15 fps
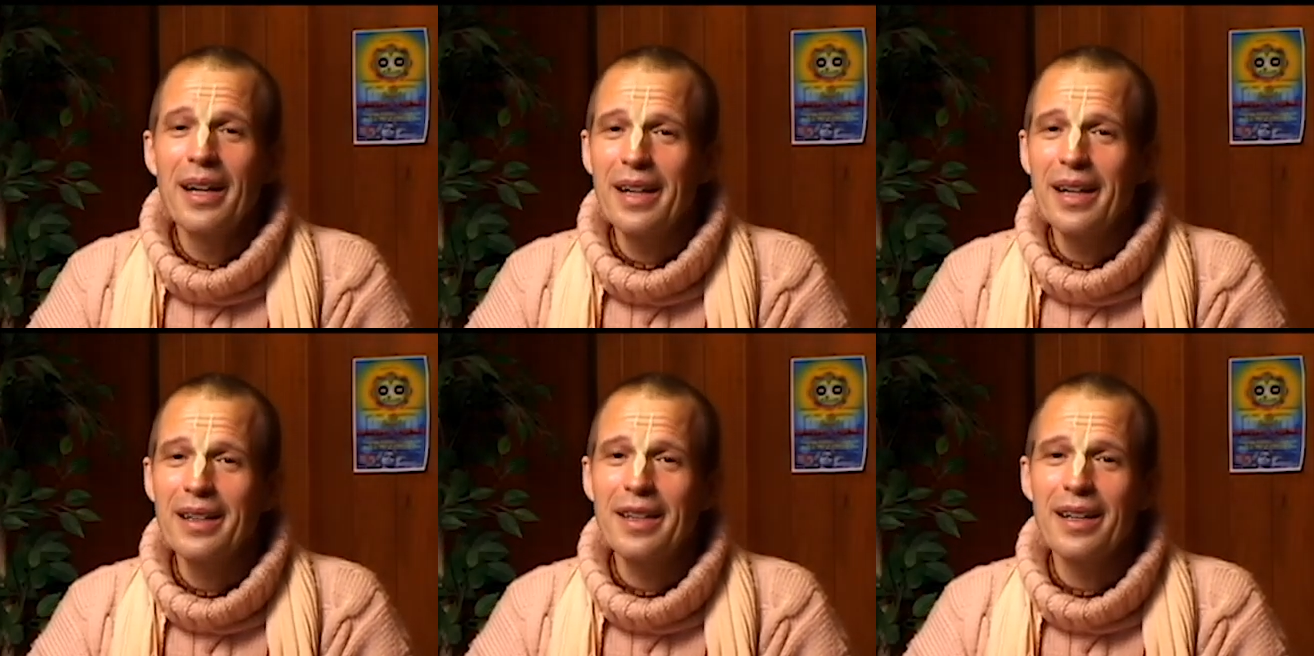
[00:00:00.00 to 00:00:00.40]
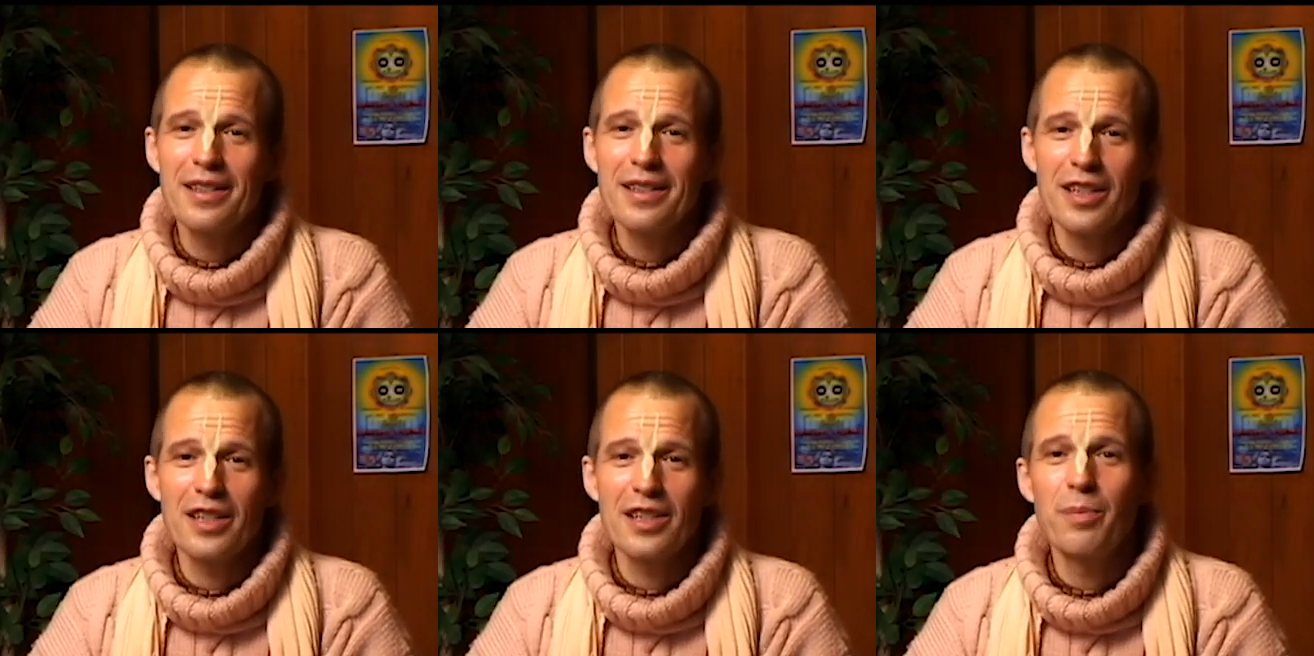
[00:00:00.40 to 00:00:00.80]

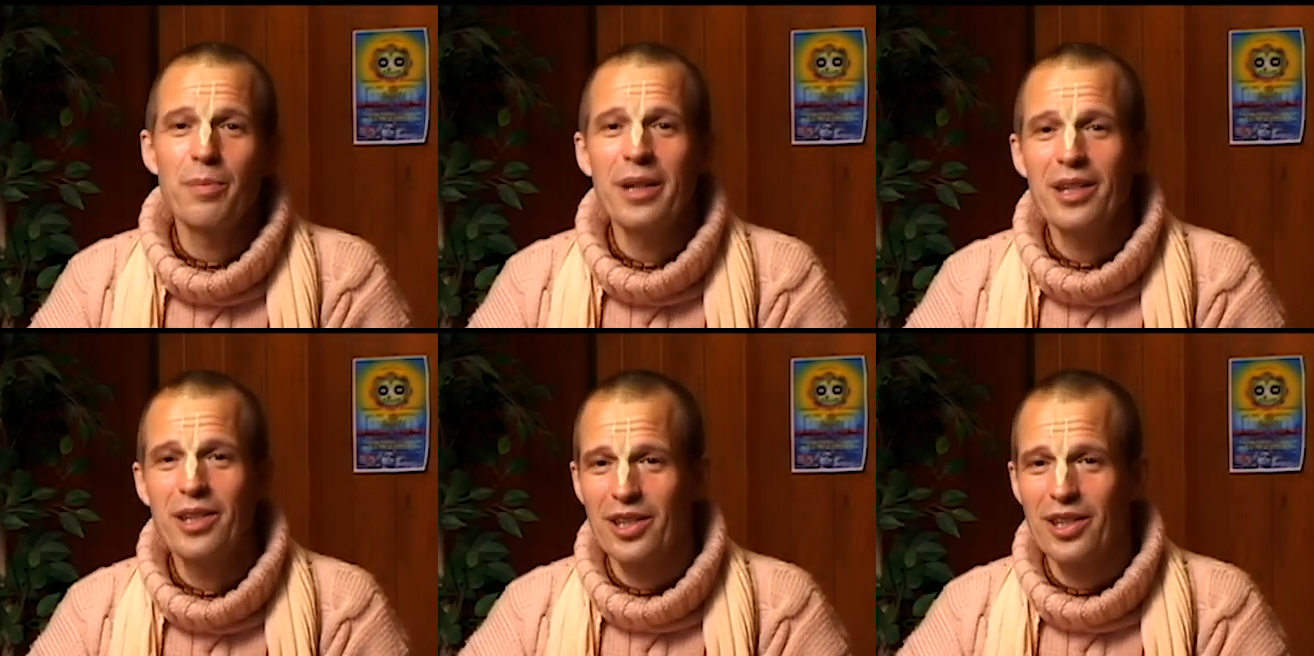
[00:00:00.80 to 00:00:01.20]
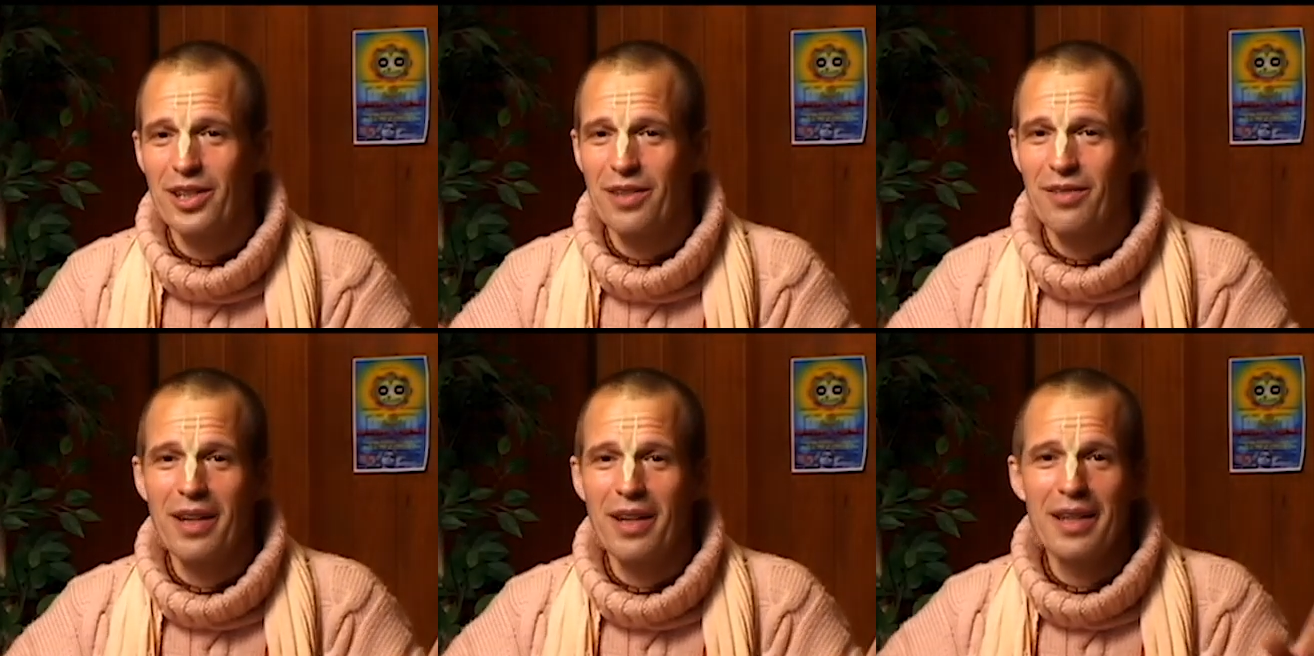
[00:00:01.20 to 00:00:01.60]
Hitler's
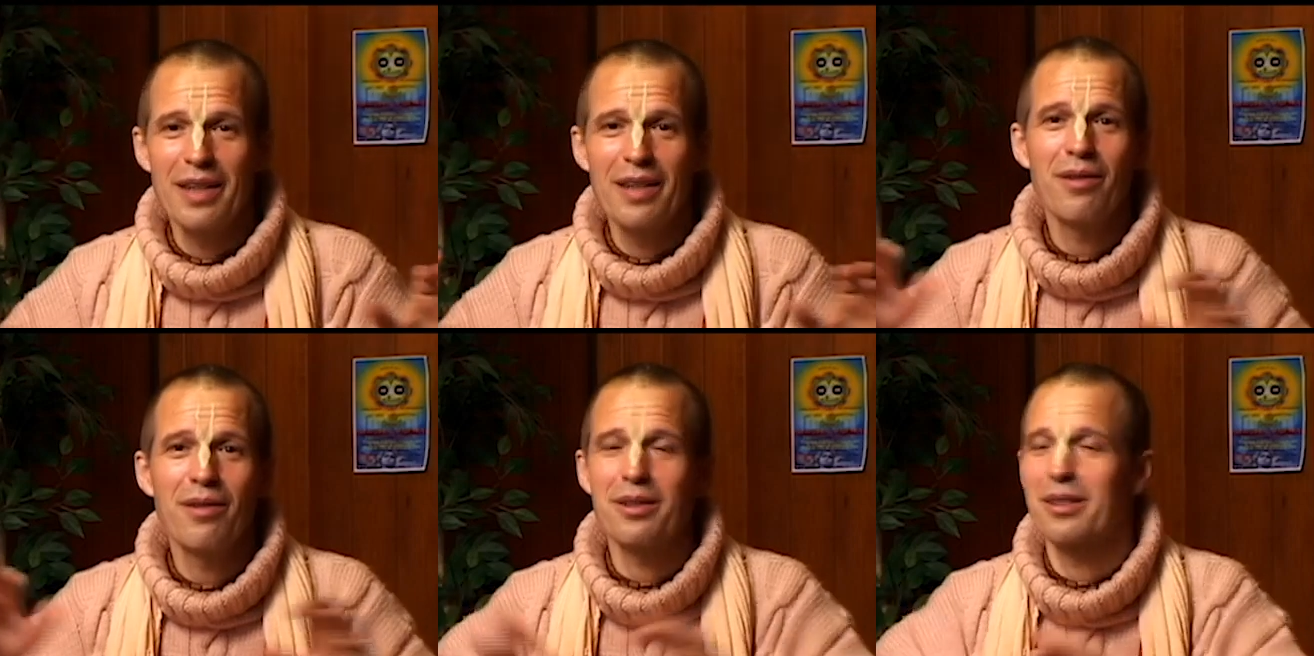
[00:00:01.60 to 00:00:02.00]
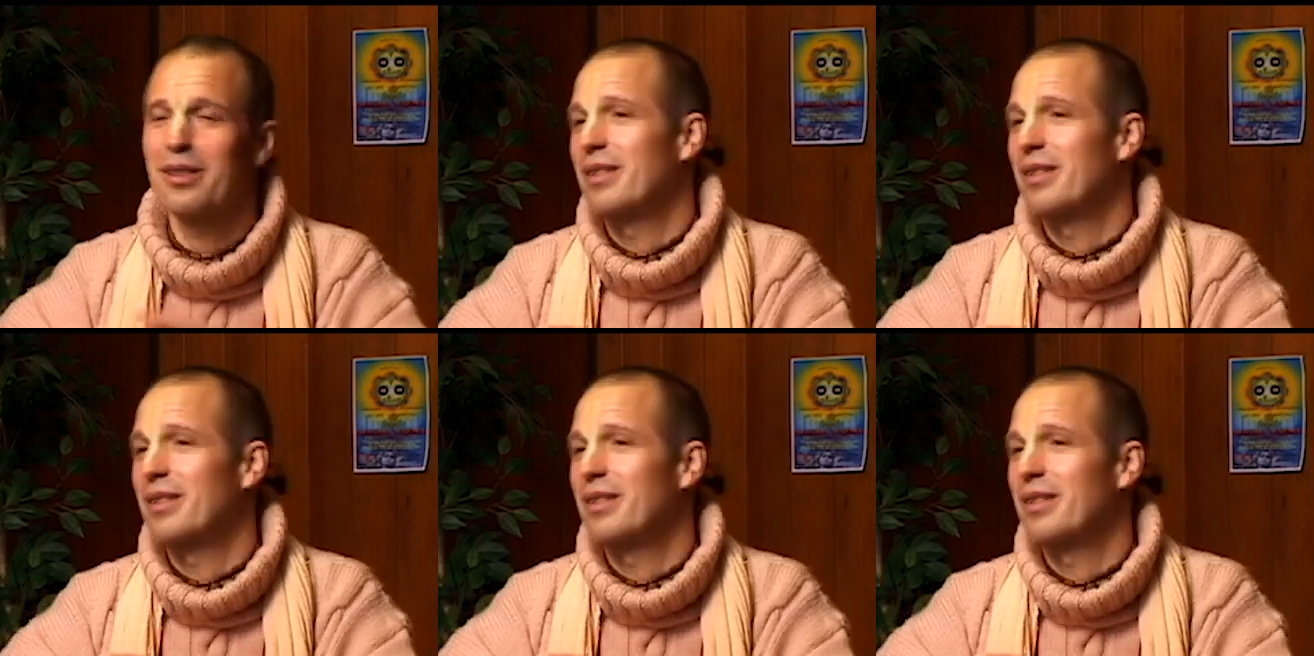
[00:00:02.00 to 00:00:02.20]
speeches where he would